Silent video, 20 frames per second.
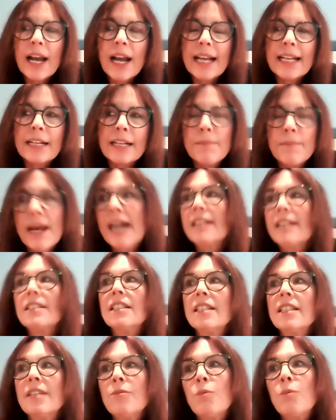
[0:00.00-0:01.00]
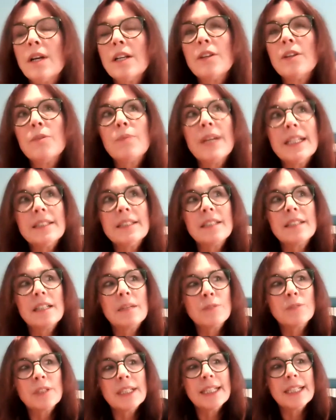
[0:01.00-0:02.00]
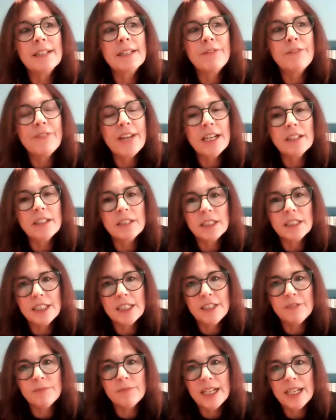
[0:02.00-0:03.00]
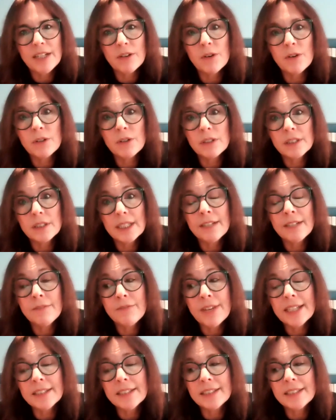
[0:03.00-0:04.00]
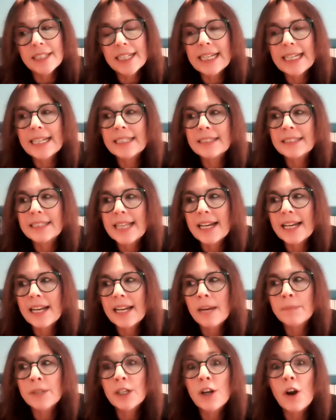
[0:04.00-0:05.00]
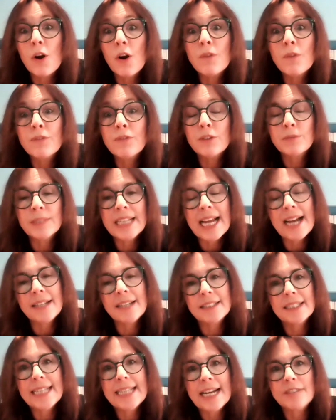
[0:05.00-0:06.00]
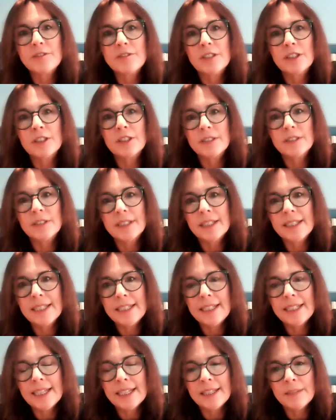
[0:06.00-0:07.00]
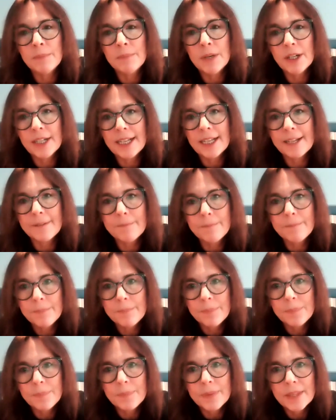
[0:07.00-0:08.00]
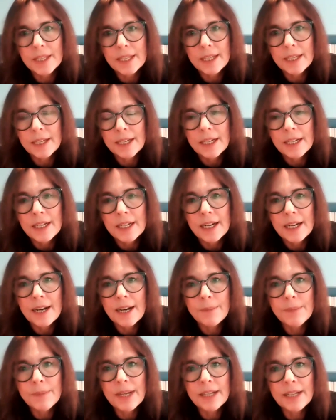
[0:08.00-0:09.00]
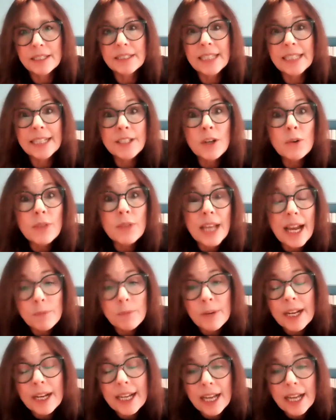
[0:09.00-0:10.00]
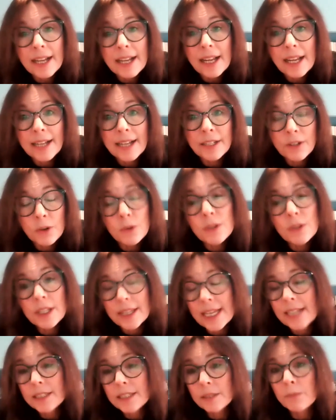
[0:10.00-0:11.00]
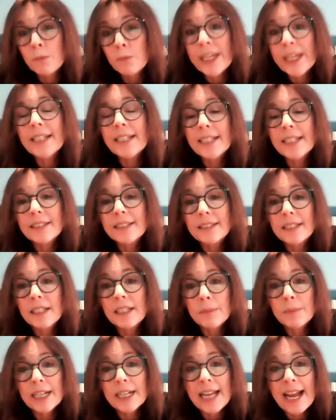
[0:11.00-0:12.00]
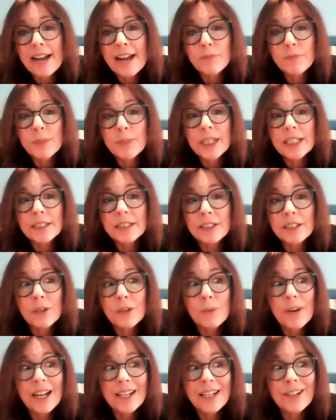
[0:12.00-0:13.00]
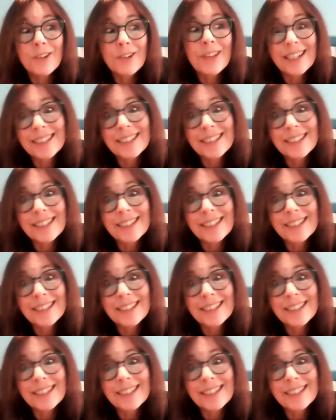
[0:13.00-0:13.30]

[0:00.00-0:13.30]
I can imagine that one of the ways that I'm really going to fail to achieve my goals in investing is that I'm going to overreact to downturns in the market. Because I know that, right? I know that that's a weakness that I'm going to have, because you know why I know that?